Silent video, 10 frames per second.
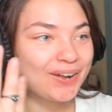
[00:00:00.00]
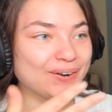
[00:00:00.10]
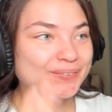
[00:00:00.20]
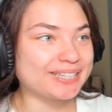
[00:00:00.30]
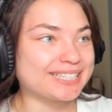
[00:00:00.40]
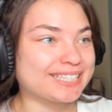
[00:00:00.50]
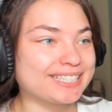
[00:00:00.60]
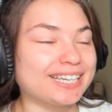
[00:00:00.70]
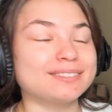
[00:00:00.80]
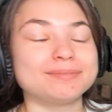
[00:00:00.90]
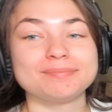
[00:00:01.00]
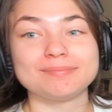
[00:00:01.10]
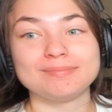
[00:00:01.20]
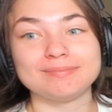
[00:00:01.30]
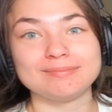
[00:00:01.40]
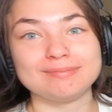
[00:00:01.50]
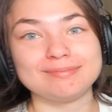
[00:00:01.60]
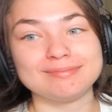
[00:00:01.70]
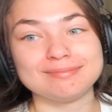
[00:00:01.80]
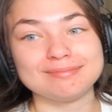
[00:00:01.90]
right this
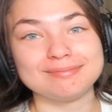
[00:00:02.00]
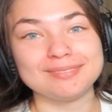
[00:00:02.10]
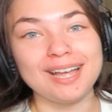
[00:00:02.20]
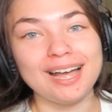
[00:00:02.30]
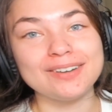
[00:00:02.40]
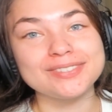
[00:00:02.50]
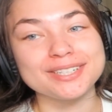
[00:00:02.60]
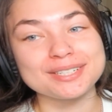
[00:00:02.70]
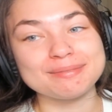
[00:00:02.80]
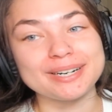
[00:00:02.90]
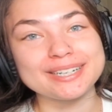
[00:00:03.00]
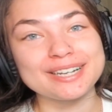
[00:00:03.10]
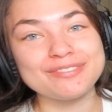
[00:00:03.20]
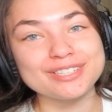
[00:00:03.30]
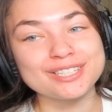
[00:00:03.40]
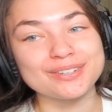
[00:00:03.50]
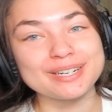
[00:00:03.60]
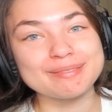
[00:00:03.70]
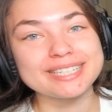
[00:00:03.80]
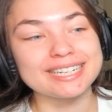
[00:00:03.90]
I have tears in my eyes. I feel so
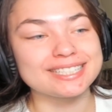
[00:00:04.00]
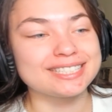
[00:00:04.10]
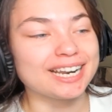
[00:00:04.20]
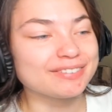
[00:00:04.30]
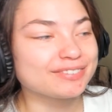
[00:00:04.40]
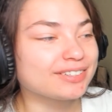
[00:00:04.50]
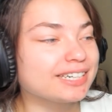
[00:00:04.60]
damn attacked. It's not even funny.